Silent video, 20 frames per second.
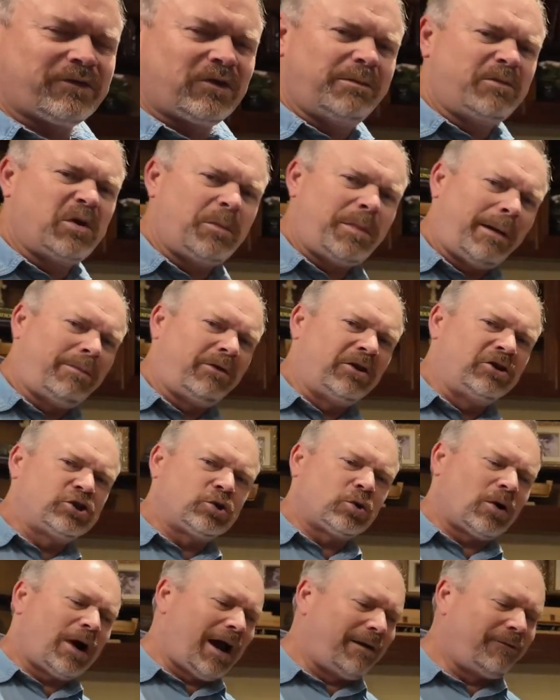for him to be able to
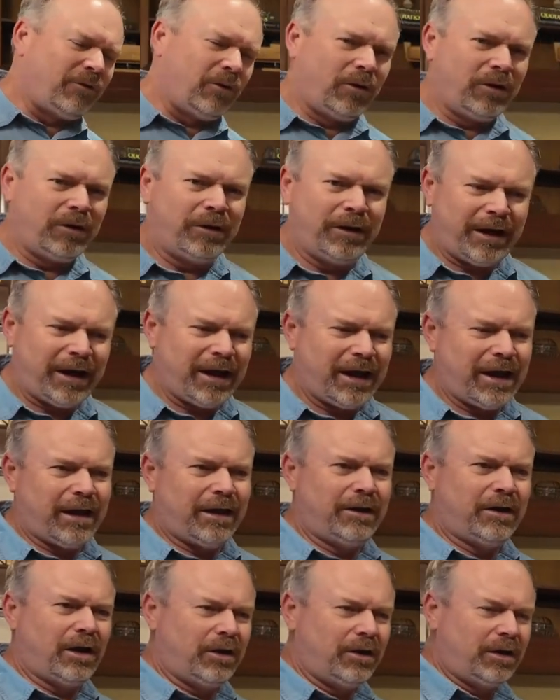travel
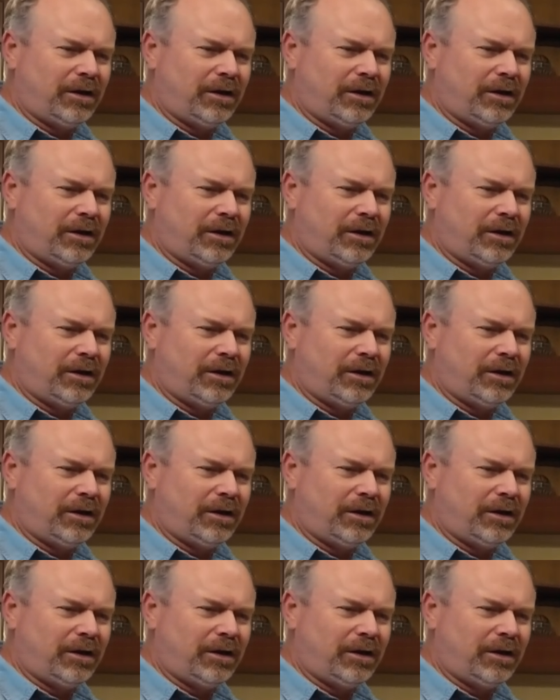and